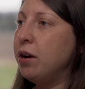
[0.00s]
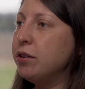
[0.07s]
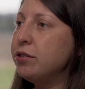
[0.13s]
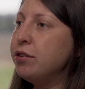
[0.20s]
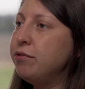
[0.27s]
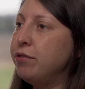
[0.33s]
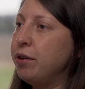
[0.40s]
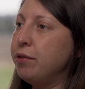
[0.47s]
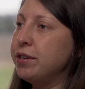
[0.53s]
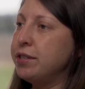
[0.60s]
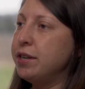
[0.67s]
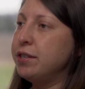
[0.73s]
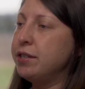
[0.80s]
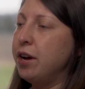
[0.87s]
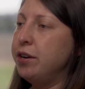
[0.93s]
also
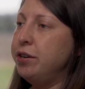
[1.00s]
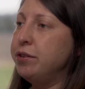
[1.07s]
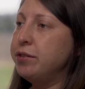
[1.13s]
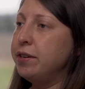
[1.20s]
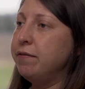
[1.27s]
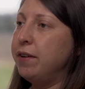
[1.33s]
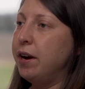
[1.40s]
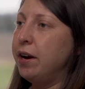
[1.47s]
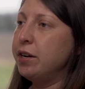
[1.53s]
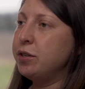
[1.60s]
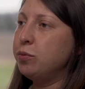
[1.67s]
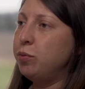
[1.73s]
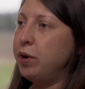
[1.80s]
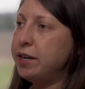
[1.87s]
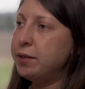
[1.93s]
focuses on using various
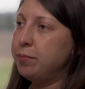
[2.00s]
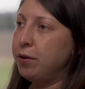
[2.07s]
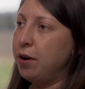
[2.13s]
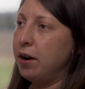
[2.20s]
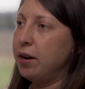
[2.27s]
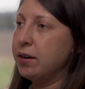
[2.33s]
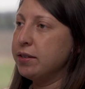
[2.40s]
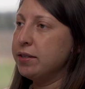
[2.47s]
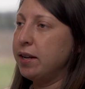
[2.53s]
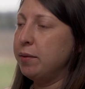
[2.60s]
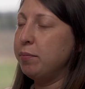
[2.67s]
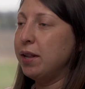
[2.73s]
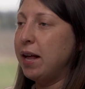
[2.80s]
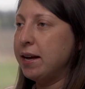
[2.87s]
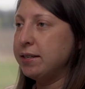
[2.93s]
waste products like
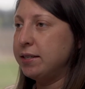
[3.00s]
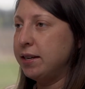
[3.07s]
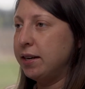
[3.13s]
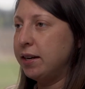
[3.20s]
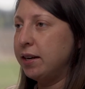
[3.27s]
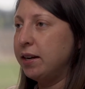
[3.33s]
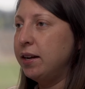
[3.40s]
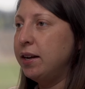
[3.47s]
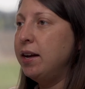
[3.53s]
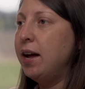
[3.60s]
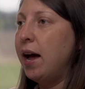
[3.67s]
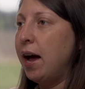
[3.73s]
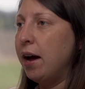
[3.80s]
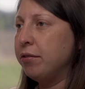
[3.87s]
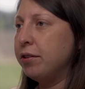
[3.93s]
plastic,
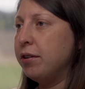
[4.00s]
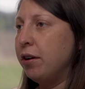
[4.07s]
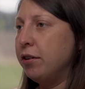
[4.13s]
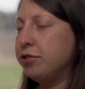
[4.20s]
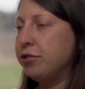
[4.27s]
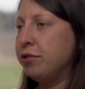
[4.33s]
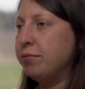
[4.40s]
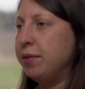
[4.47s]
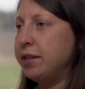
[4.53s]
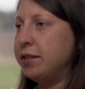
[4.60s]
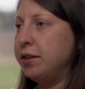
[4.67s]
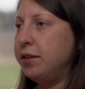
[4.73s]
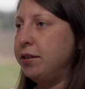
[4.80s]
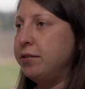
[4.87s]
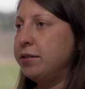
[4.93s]
agricultural
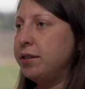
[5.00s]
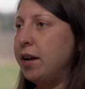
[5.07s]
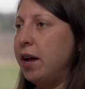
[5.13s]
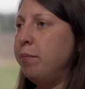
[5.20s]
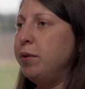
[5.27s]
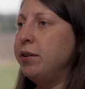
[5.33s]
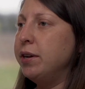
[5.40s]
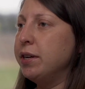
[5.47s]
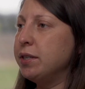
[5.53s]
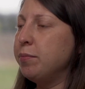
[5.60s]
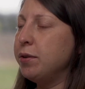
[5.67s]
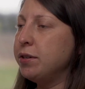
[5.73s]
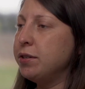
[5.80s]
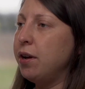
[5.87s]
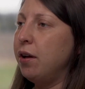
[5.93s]
residues, and municipal
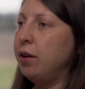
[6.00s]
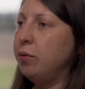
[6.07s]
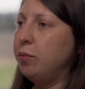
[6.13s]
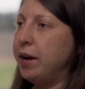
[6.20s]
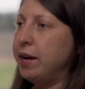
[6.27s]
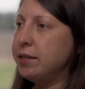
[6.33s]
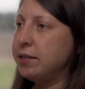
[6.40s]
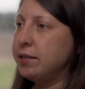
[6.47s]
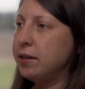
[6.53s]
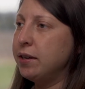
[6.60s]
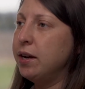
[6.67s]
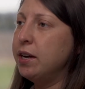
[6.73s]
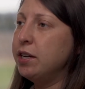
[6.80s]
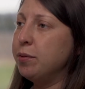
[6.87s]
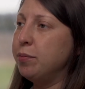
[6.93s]
solid waste
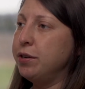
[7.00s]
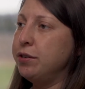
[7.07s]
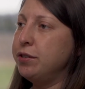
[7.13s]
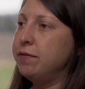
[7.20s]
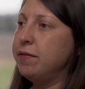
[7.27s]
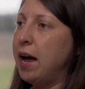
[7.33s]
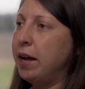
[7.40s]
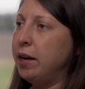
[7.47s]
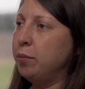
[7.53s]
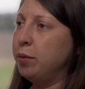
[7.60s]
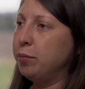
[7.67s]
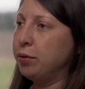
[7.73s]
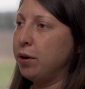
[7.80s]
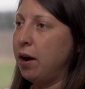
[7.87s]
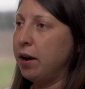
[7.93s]
to produce valuable
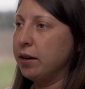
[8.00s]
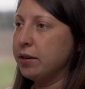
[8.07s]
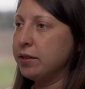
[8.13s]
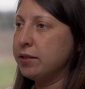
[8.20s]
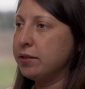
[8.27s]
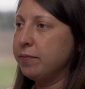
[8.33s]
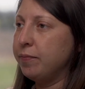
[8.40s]
products.